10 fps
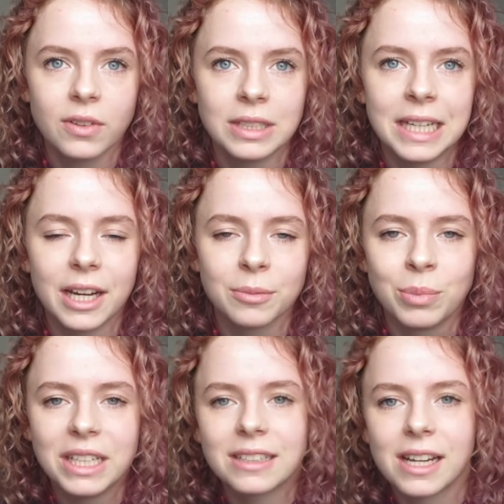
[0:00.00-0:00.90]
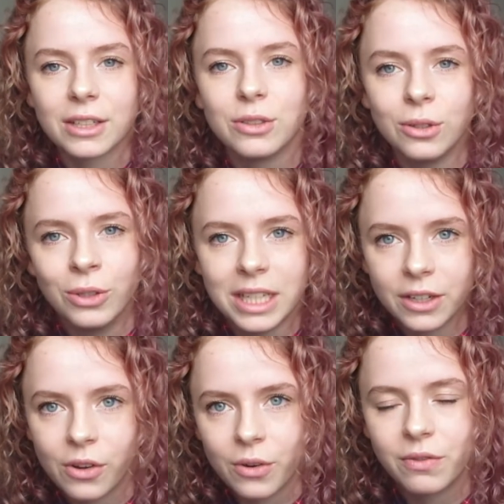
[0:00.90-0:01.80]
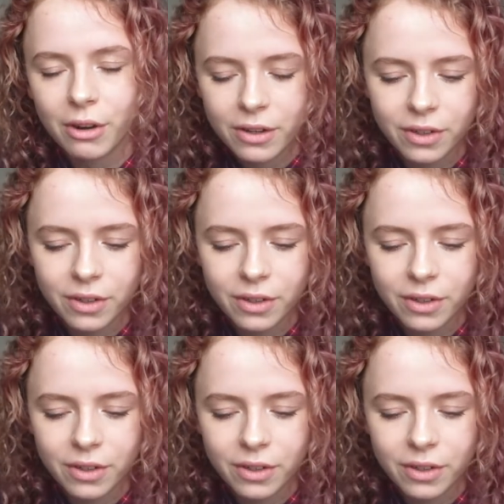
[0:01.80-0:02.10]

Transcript: yeah, being tattooed in on a very,